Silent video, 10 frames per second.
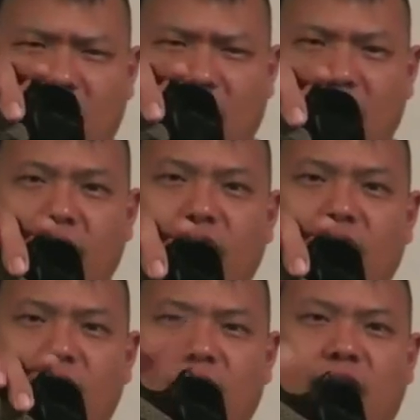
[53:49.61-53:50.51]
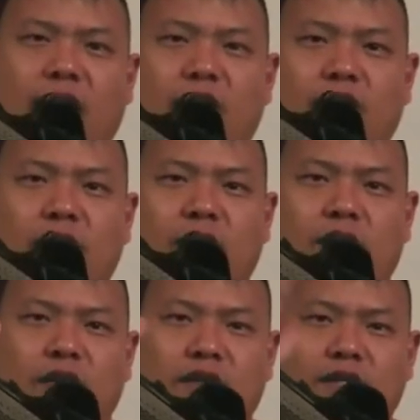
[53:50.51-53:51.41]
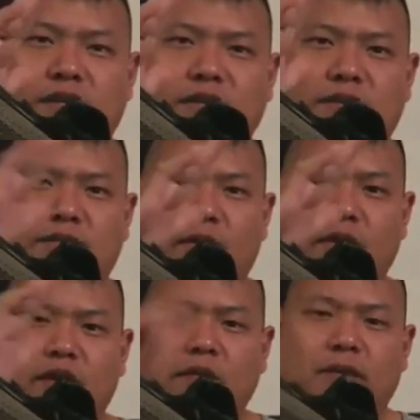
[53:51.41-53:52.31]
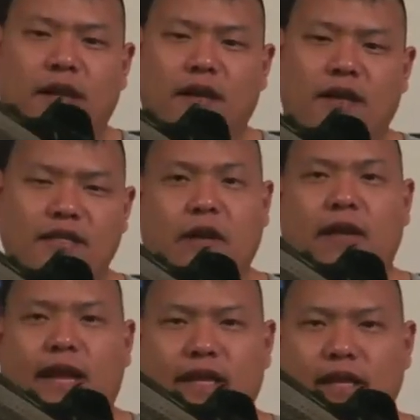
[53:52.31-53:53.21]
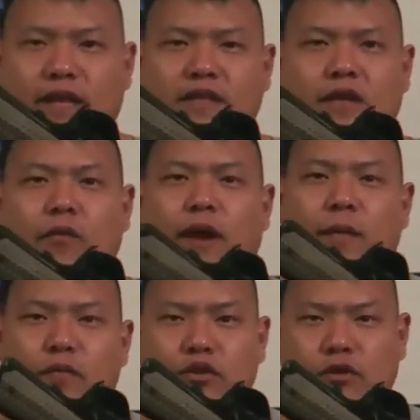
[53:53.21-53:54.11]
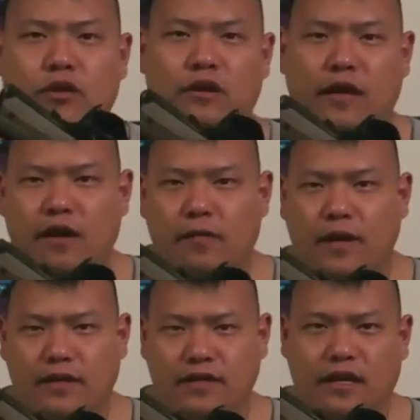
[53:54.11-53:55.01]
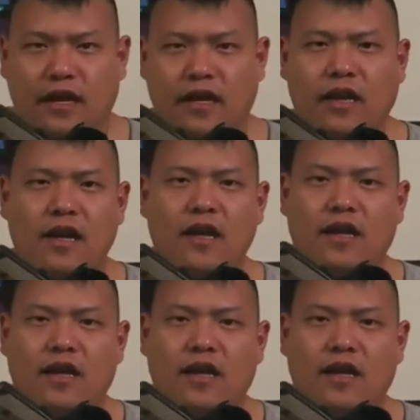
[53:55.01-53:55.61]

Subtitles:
I have the gun angle tilted forward a little bit, and that's how I like it, so when I draw out my side,